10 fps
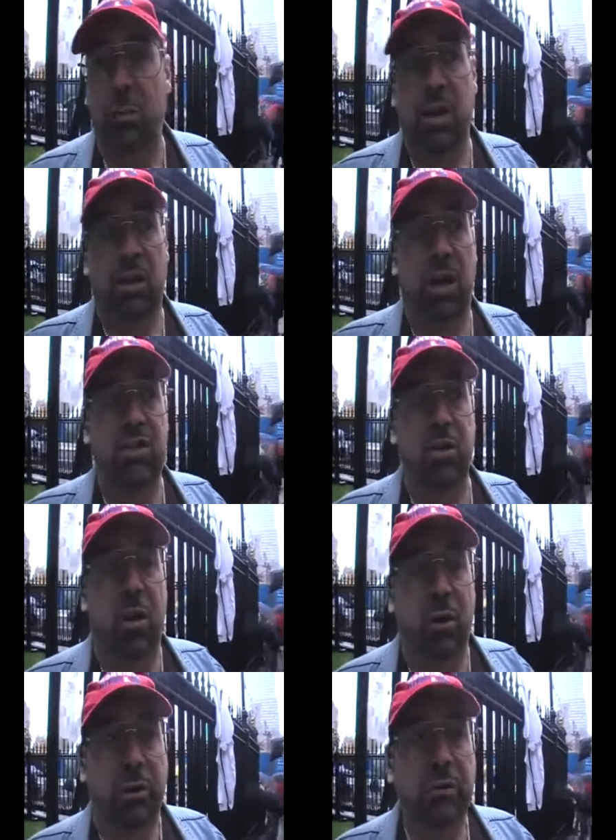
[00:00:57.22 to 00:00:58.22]
on them and the lights are
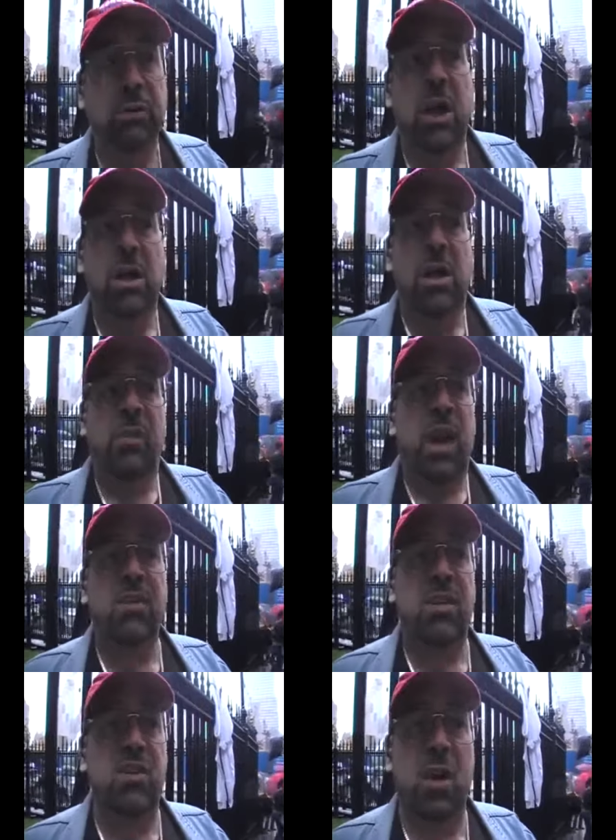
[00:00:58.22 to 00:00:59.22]
going.
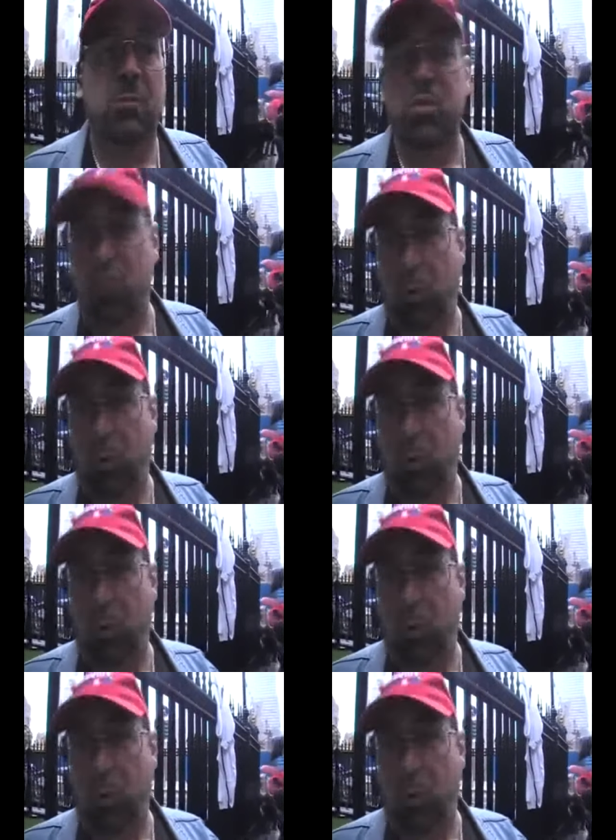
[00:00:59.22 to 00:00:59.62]
I said, something's